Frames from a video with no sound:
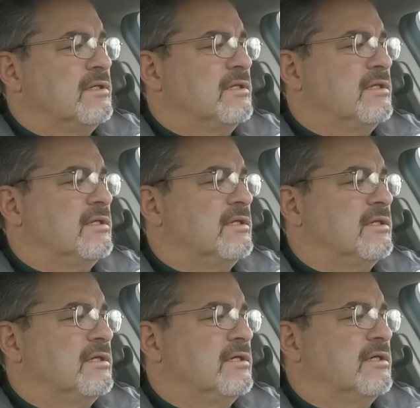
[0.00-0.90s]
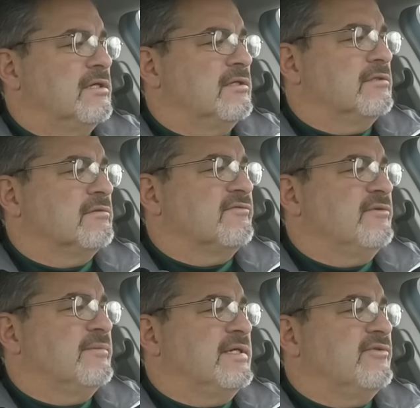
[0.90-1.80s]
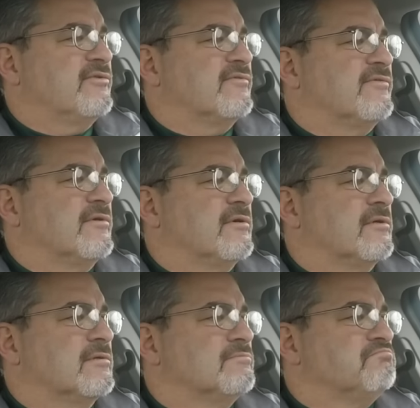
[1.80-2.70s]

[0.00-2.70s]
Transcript: And what have we made so far?